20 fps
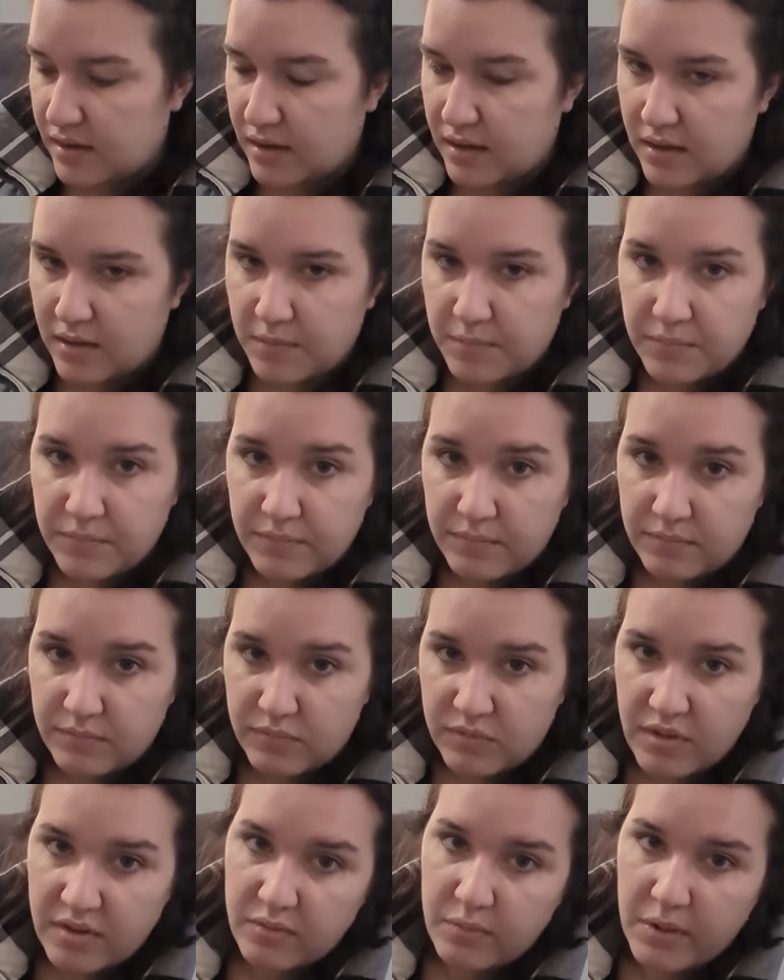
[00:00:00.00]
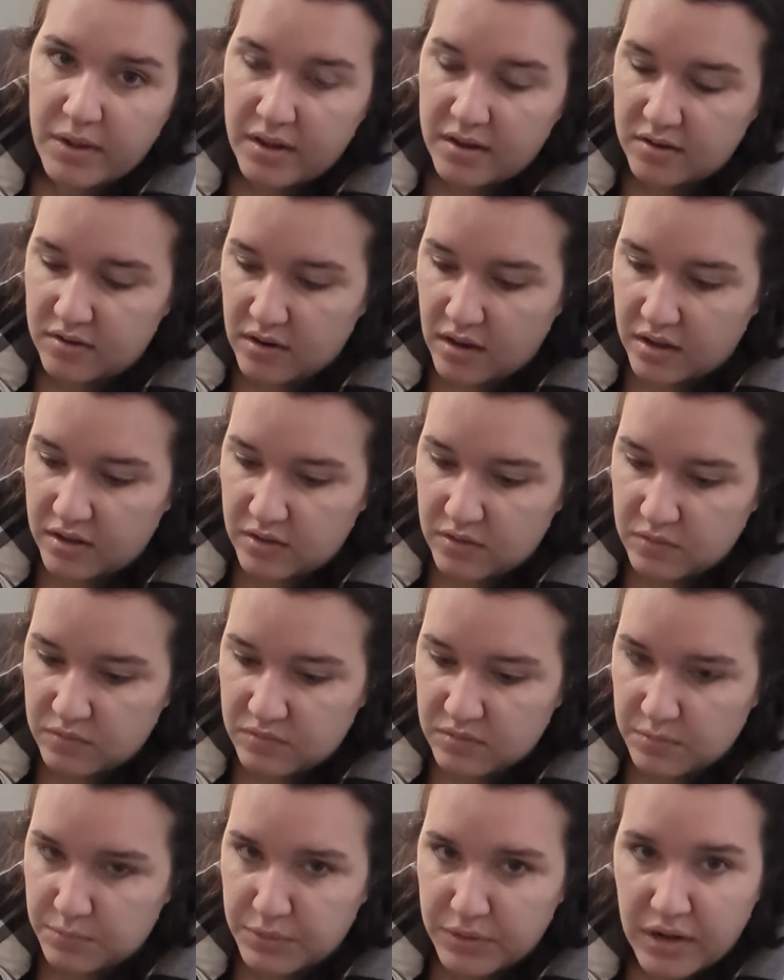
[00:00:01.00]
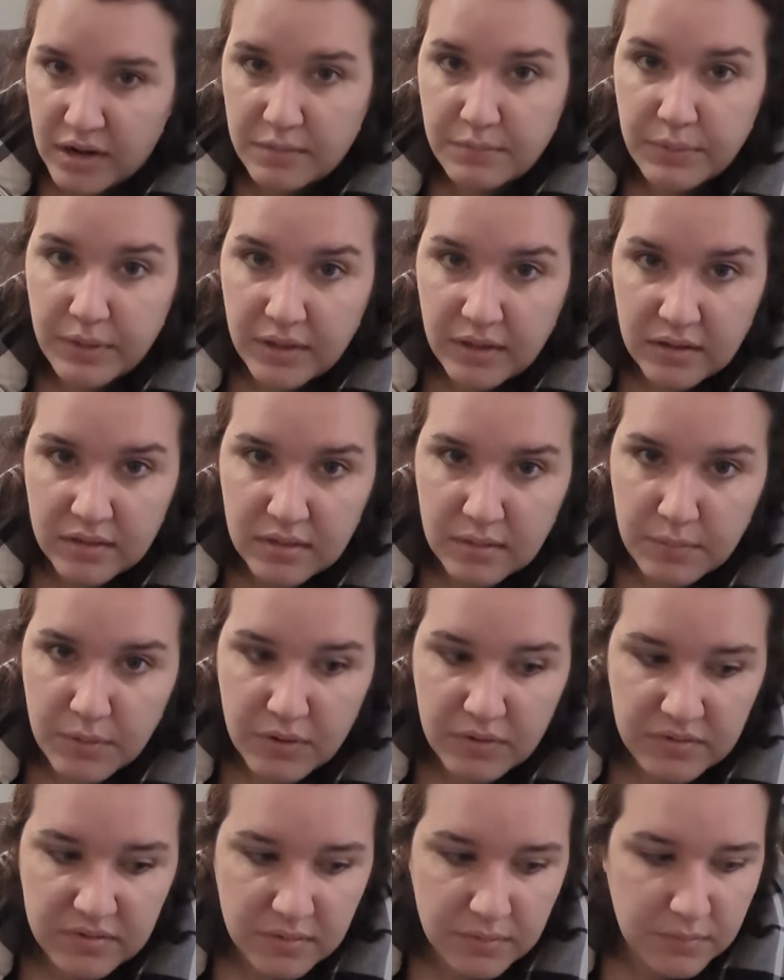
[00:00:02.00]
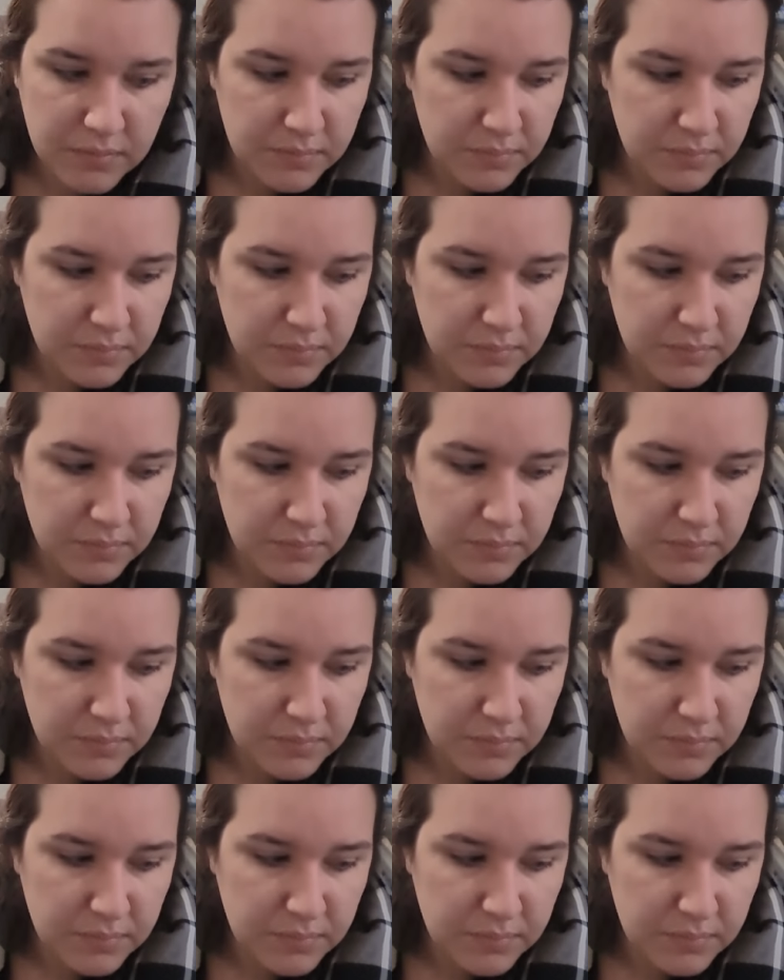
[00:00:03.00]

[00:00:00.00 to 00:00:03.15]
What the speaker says: So that's why I use Bernat blanket the most.